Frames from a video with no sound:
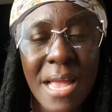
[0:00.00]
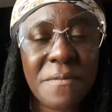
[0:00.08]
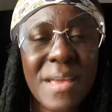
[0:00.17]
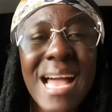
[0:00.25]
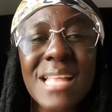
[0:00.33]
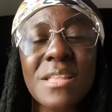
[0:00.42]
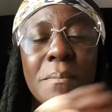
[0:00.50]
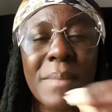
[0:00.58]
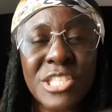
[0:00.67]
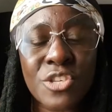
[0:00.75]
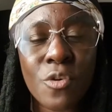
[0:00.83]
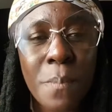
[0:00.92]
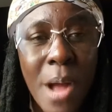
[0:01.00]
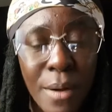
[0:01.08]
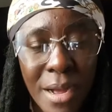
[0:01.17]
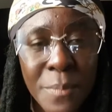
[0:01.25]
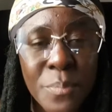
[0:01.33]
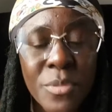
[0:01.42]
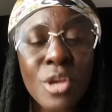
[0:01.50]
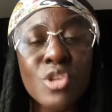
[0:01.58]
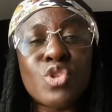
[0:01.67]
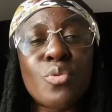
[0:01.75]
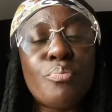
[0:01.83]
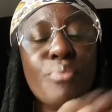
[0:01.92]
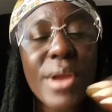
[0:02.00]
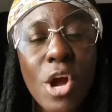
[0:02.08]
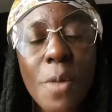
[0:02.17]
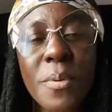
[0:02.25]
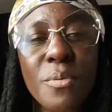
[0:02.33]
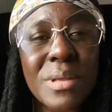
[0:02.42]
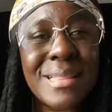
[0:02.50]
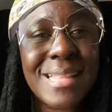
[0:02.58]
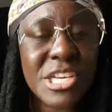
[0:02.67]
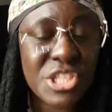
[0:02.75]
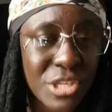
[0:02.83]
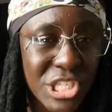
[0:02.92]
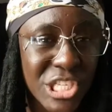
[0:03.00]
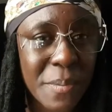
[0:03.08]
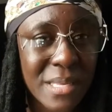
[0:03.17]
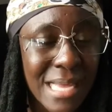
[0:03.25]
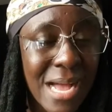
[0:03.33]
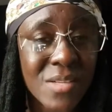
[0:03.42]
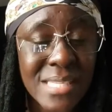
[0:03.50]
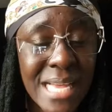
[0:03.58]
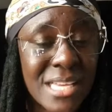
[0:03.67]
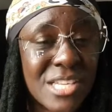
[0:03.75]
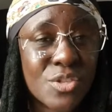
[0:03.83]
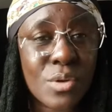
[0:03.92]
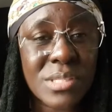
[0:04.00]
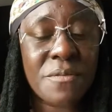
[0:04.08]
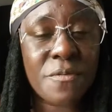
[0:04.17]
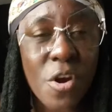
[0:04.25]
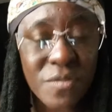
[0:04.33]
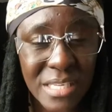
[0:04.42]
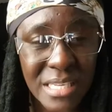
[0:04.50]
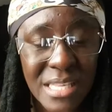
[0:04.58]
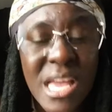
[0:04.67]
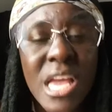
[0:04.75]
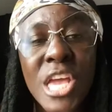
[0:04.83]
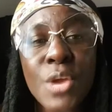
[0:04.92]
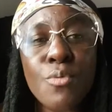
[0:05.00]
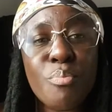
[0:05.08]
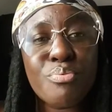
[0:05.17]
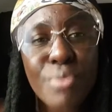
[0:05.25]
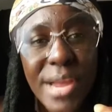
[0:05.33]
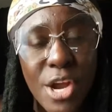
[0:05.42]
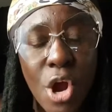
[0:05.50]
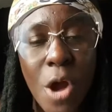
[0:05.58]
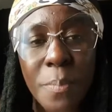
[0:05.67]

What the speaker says: that if he had the magical power to break up a relationship in the house that he is not involved in, he will break